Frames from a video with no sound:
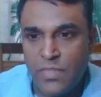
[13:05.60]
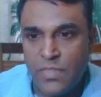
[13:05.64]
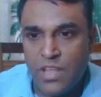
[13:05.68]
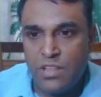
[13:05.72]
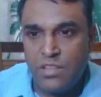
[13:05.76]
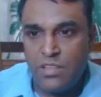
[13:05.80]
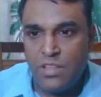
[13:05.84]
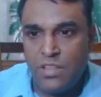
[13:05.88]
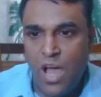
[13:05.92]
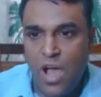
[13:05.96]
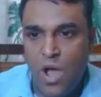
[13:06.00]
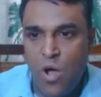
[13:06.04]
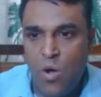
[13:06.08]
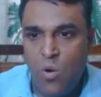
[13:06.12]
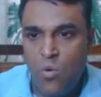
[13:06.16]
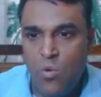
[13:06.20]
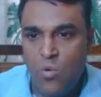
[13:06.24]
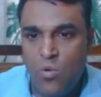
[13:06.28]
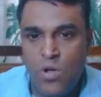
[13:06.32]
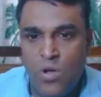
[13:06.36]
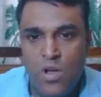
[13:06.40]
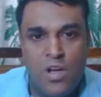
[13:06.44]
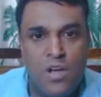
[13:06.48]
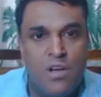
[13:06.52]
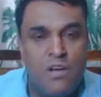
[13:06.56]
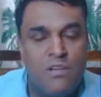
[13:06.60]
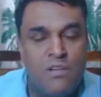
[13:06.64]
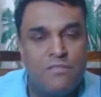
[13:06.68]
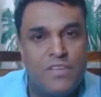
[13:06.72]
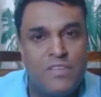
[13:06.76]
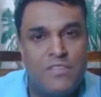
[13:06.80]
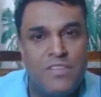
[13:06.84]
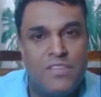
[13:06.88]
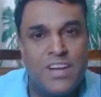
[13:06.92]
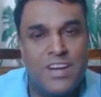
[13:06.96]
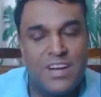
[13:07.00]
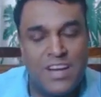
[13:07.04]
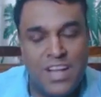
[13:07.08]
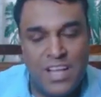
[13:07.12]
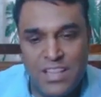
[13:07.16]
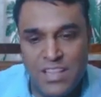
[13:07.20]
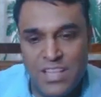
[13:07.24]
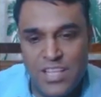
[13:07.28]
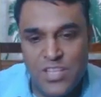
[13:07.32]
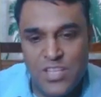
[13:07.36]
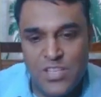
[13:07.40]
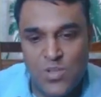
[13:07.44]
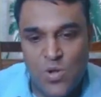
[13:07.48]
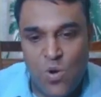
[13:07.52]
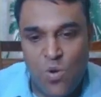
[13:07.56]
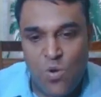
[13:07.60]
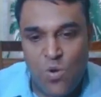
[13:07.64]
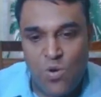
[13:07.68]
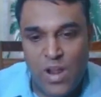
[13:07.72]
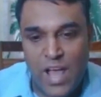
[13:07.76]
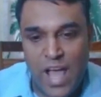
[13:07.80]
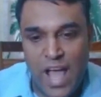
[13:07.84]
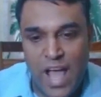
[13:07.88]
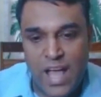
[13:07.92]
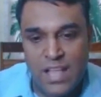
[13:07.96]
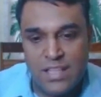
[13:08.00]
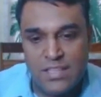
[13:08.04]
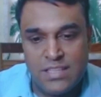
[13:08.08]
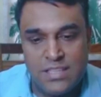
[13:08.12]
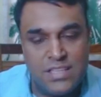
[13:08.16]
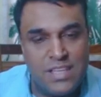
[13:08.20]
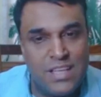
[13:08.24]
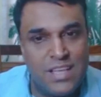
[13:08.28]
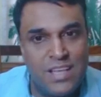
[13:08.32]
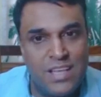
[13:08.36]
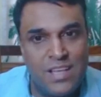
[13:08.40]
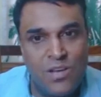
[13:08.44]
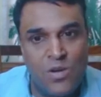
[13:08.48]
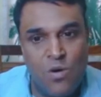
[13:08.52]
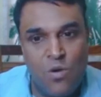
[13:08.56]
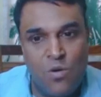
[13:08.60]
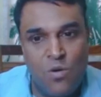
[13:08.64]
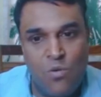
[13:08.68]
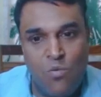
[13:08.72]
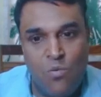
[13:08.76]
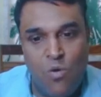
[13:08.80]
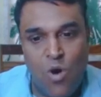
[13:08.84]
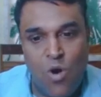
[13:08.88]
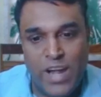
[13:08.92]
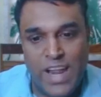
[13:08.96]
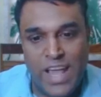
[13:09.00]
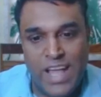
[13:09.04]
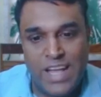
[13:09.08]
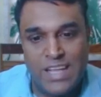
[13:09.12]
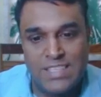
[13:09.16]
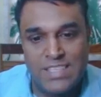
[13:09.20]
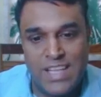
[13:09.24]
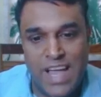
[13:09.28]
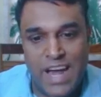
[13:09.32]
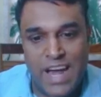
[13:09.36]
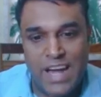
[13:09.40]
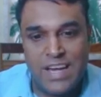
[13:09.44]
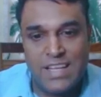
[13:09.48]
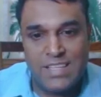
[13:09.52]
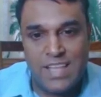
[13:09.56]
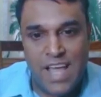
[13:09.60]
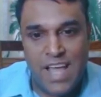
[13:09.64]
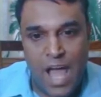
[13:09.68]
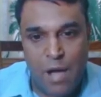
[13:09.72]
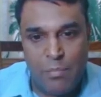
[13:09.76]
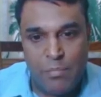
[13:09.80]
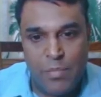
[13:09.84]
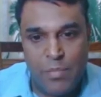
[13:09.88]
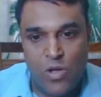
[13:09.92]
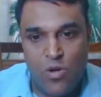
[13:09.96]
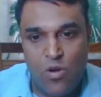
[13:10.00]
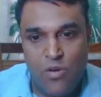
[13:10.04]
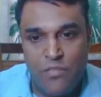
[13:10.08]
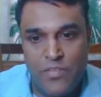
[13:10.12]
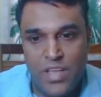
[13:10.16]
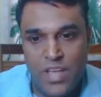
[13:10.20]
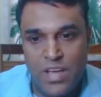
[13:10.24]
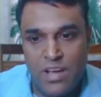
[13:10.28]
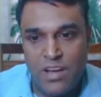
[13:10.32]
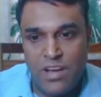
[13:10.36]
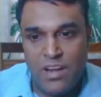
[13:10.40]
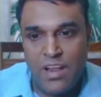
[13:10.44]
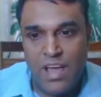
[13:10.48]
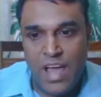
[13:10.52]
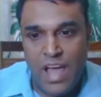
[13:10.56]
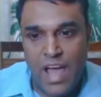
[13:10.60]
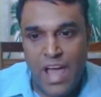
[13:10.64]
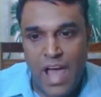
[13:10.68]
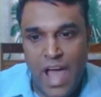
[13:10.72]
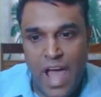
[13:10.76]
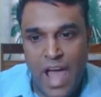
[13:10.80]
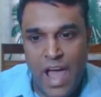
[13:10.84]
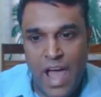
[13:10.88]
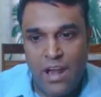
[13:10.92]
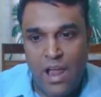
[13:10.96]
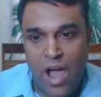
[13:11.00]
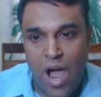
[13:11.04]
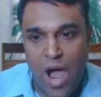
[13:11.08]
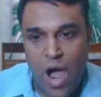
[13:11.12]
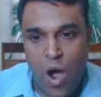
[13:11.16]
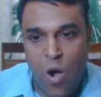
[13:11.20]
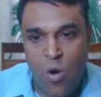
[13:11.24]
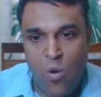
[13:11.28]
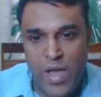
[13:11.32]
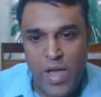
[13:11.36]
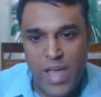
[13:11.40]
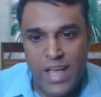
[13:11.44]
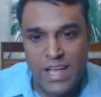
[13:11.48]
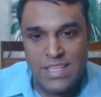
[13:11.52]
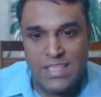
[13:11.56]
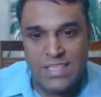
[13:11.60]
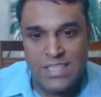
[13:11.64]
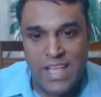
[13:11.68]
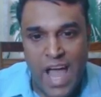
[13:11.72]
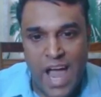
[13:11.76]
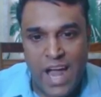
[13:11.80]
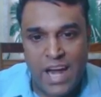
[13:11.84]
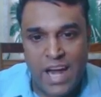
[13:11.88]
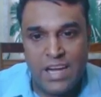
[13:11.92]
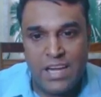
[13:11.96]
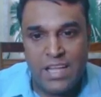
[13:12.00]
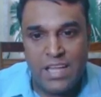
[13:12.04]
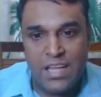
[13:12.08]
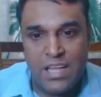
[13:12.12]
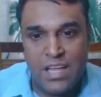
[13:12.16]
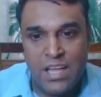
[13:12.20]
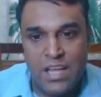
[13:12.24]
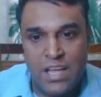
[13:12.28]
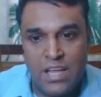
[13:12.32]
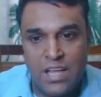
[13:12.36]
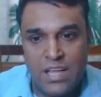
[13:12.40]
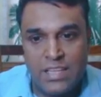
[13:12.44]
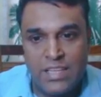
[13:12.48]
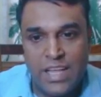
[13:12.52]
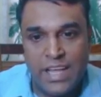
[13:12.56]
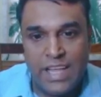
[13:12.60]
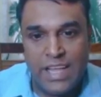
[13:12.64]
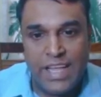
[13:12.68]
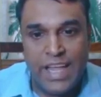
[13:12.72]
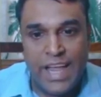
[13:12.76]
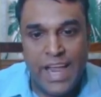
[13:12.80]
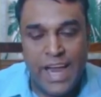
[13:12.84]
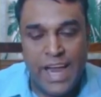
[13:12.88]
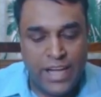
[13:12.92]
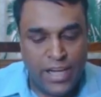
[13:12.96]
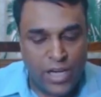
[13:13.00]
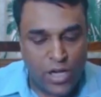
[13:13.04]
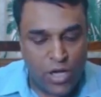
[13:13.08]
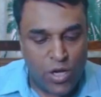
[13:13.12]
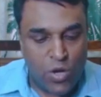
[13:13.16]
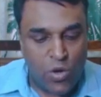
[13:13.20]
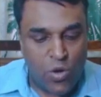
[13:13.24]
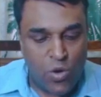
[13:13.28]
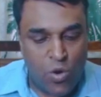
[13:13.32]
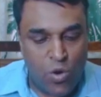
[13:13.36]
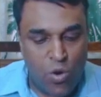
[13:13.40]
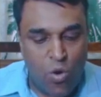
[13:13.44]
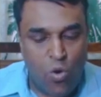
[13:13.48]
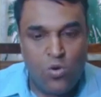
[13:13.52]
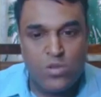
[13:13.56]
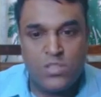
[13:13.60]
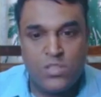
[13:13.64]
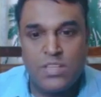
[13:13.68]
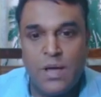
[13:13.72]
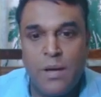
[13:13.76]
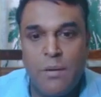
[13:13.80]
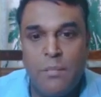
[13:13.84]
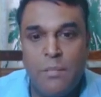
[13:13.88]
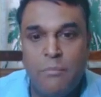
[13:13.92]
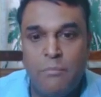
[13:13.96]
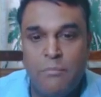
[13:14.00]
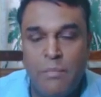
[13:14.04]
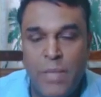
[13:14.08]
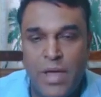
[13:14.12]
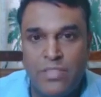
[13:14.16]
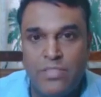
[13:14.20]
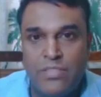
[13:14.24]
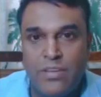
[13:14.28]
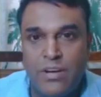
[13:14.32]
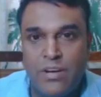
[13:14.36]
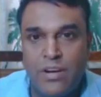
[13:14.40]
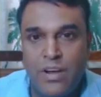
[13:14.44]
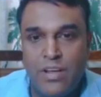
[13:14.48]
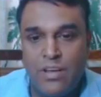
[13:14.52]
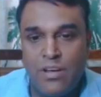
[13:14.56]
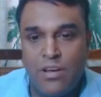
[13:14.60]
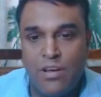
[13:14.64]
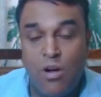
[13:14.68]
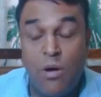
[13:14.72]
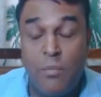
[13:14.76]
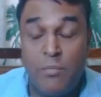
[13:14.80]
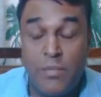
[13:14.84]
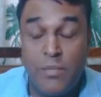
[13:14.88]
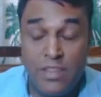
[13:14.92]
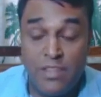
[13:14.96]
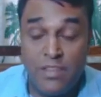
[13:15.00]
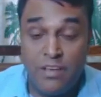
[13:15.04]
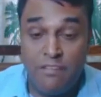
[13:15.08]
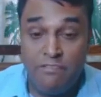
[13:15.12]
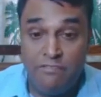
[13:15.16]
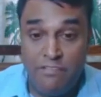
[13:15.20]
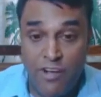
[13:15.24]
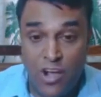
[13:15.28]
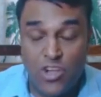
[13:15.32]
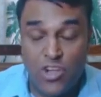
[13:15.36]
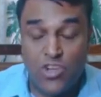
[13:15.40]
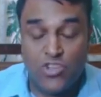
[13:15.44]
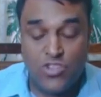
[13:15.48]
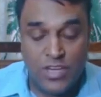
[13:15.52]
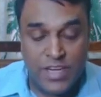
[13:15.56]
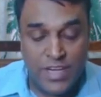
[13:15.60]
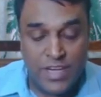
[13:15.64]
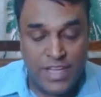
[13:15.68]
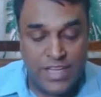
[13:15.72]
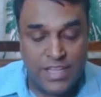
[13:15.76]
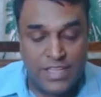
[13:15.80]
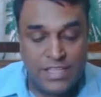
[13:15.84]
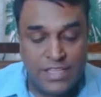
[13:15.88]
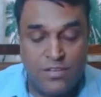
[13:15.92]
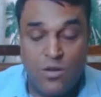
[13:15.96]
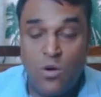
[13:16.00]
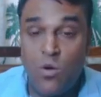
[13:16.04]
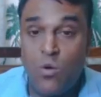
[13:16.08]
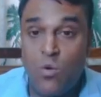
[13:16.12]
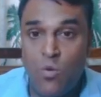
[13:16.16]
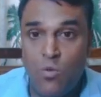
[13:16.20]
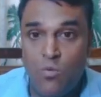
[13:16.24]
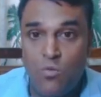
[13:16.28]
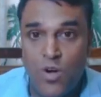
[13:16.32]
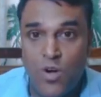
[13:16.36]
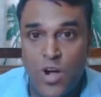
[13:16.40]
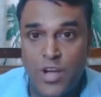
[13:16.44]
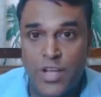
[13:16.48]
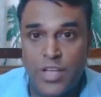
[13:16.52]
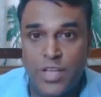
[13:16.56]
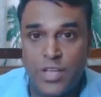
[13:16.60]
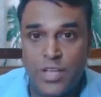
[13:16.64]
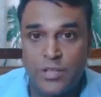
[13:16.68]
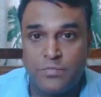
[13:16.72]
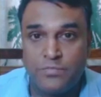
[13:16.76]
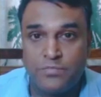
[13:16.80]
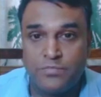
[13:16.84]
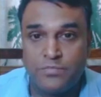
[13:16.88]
Now we will run this code and see what exactly is happening over here and how exactly the get close method, I mean the function, is working.